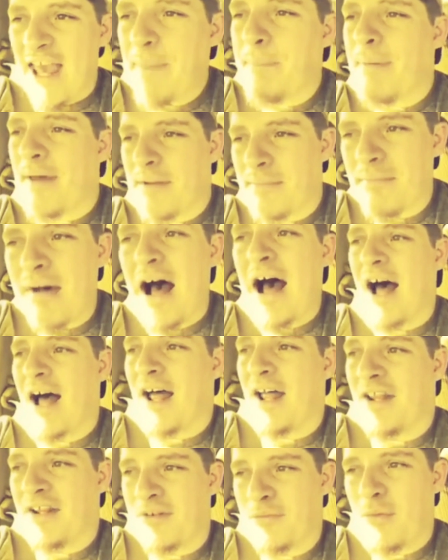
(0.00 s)
Keep in
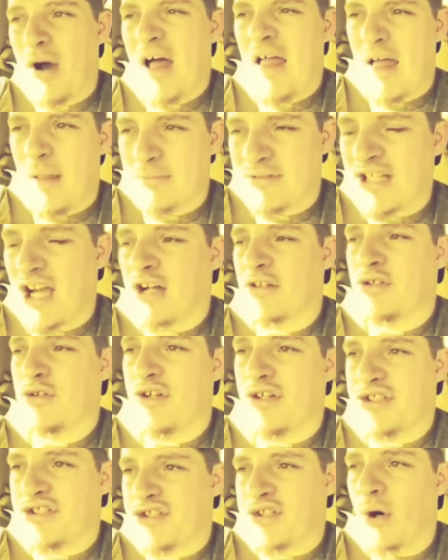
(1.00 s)
mind, while I'm telling you
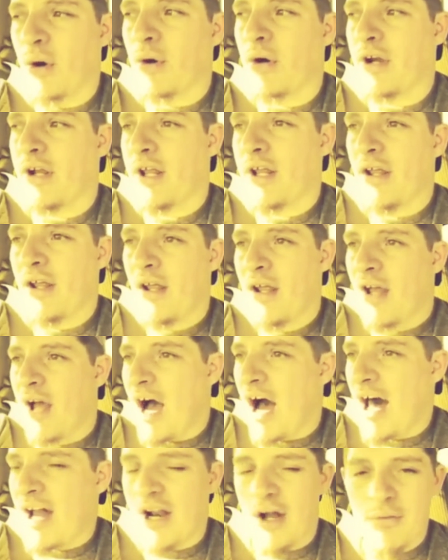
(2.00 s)
this story,
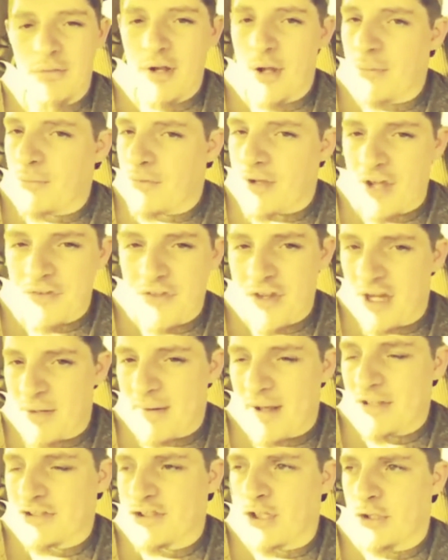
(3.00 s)
I don't know nothing
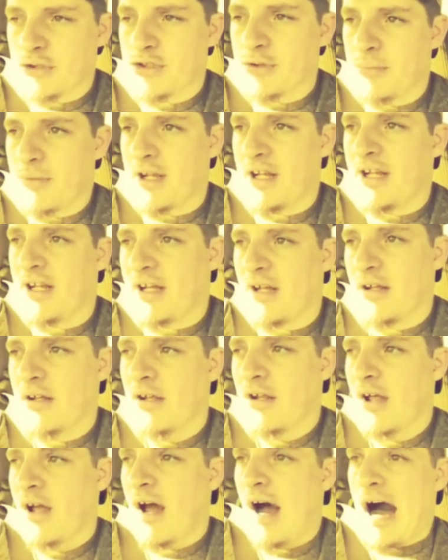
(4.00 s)
about social media.
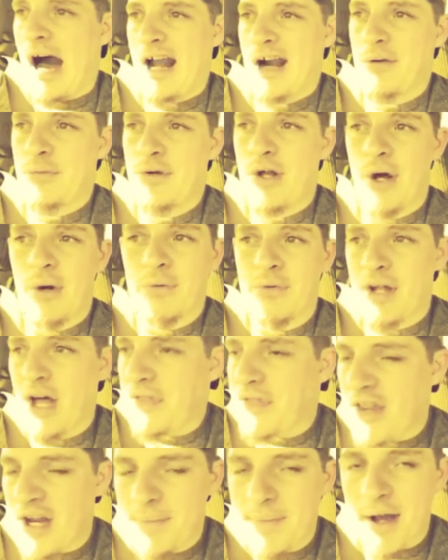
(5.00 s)
I don't know
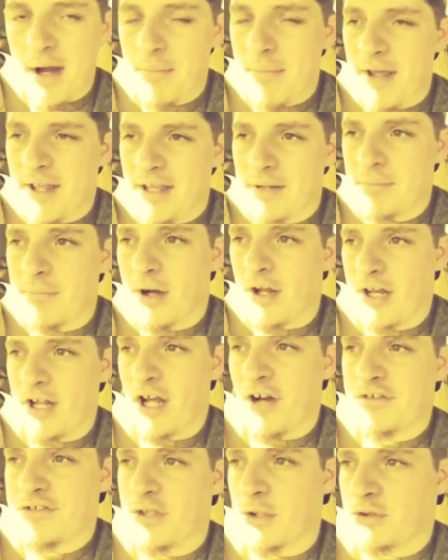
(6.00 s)
nothing about making money
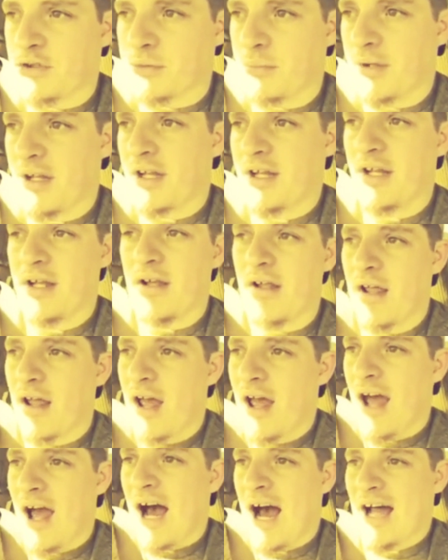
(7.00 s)
off social media.
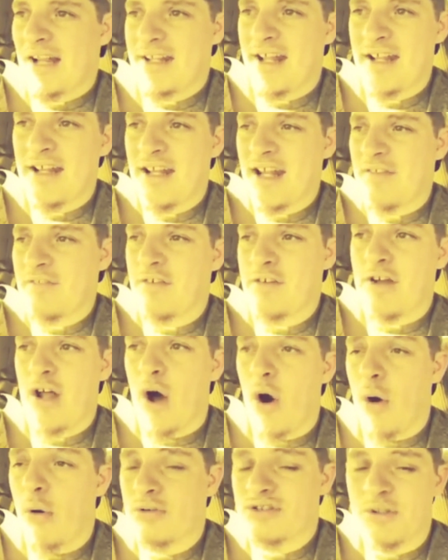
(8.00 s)
I didn't even
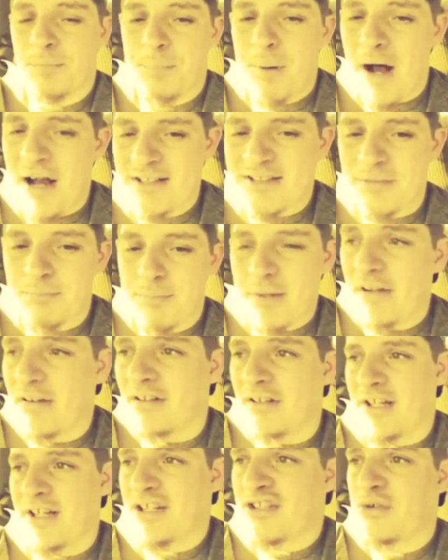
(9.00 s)
know it was a
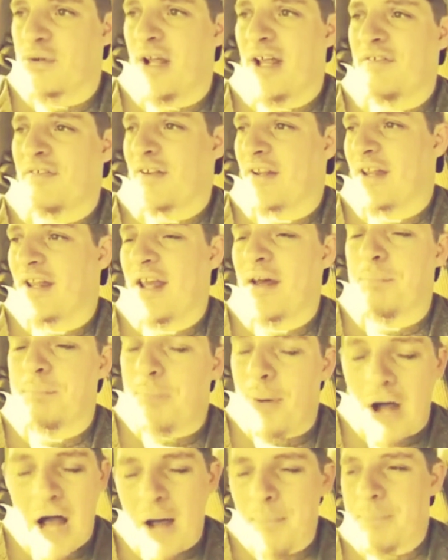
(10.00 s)
possibility to even get
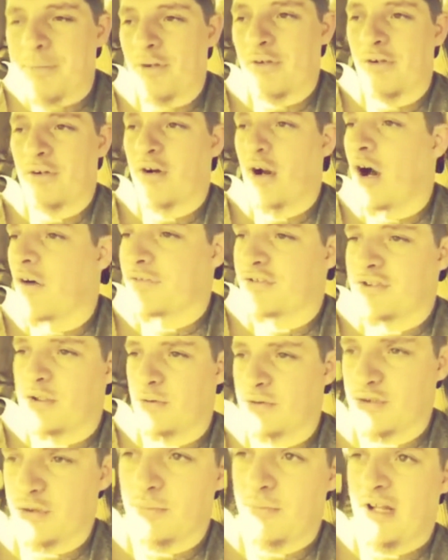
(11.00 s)
popular off
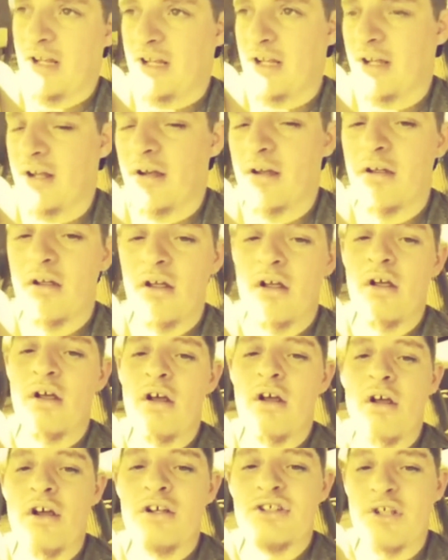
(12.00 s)
social media.
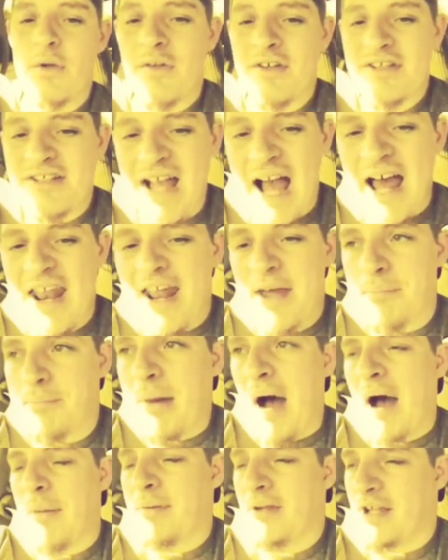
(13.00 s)
So this guy named
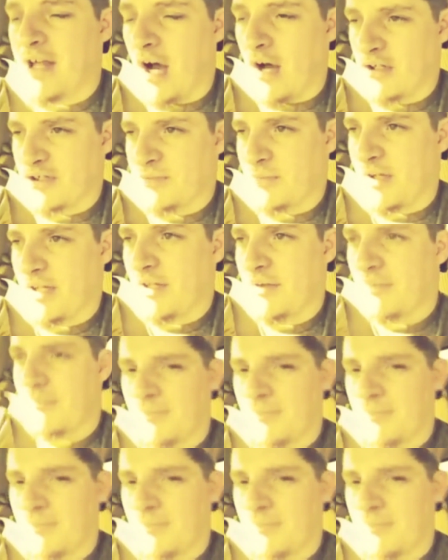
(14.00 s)
Bobby calls me.